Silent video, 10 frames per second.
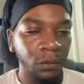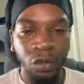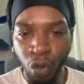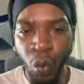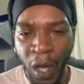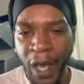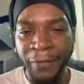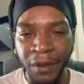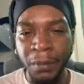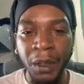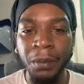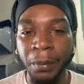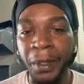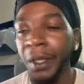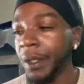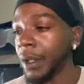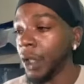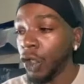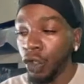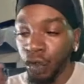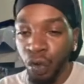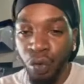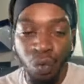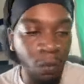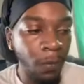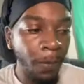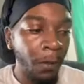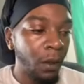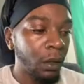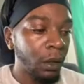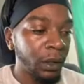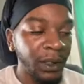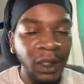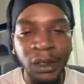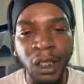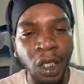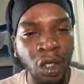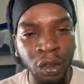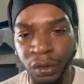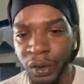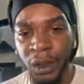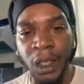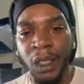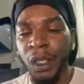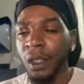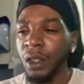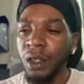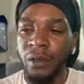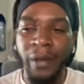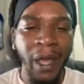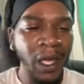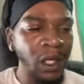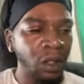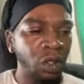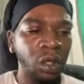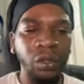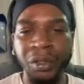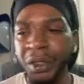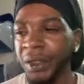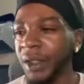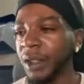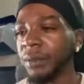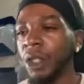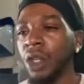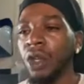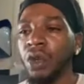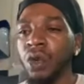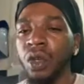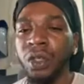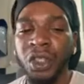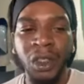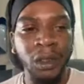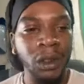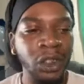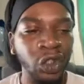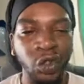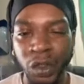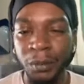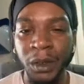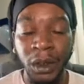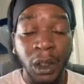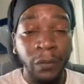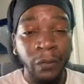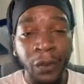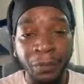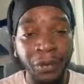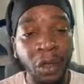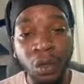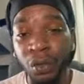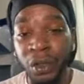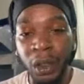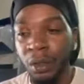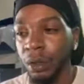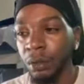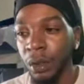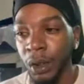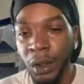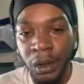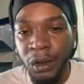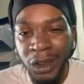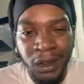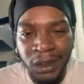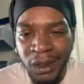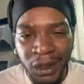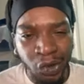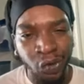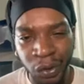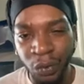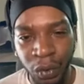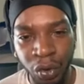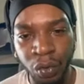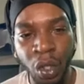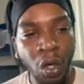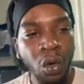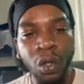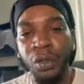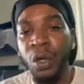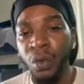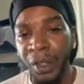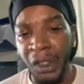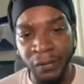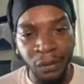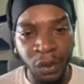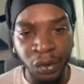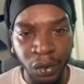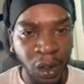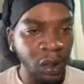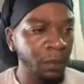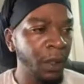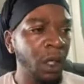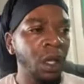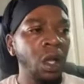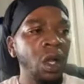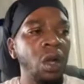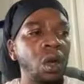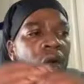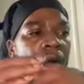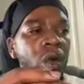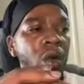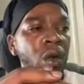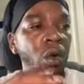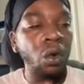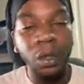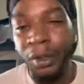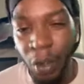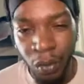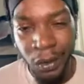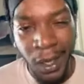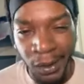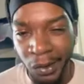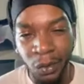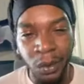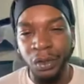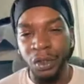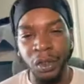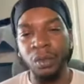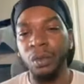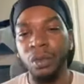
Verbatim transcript: You have to be prepared to take the onslaught of hate or criticism or just disagreements from those that, again, just disagree with you or don't care for what you're talking about or don't like you in general.